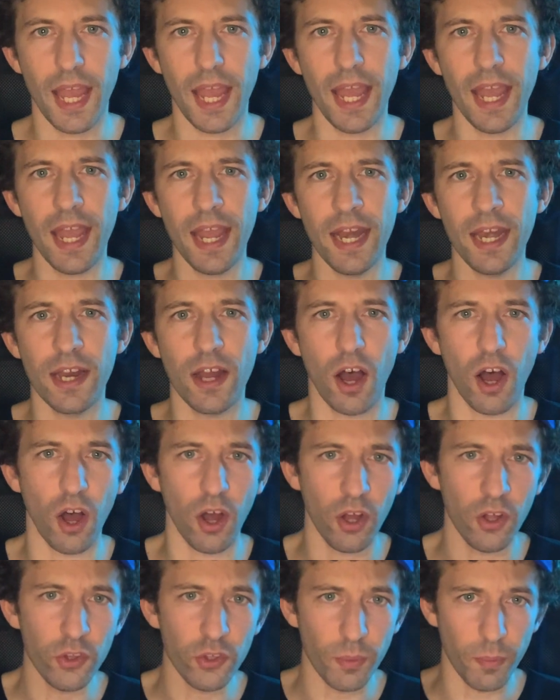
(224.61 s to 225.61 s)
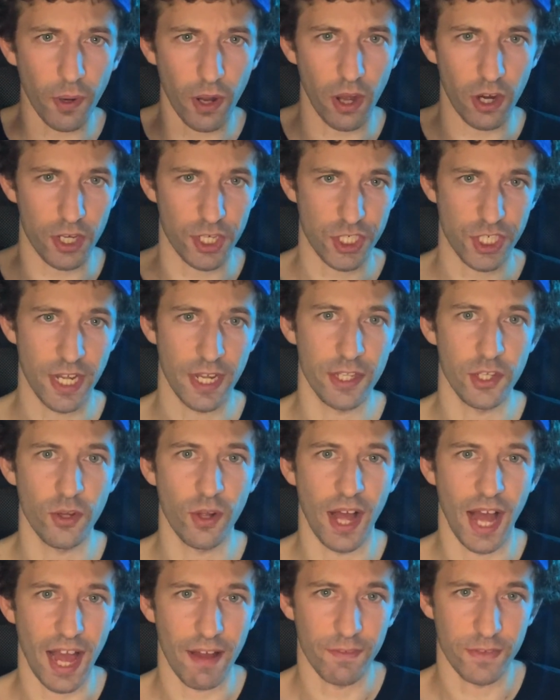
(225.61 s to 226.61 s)
And on the blockchain,
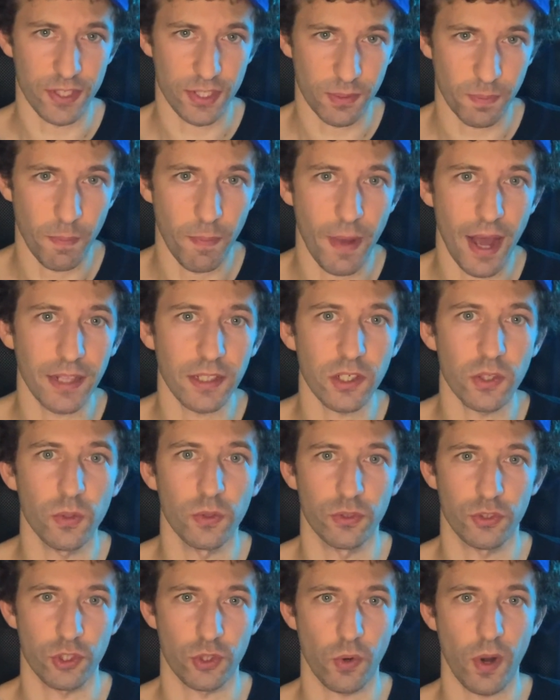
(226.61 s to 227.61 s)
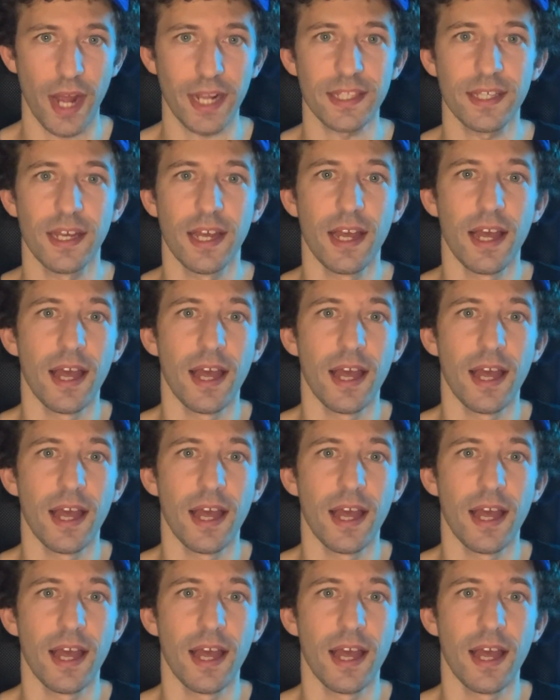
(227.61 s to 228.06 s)
you'll have a smart contract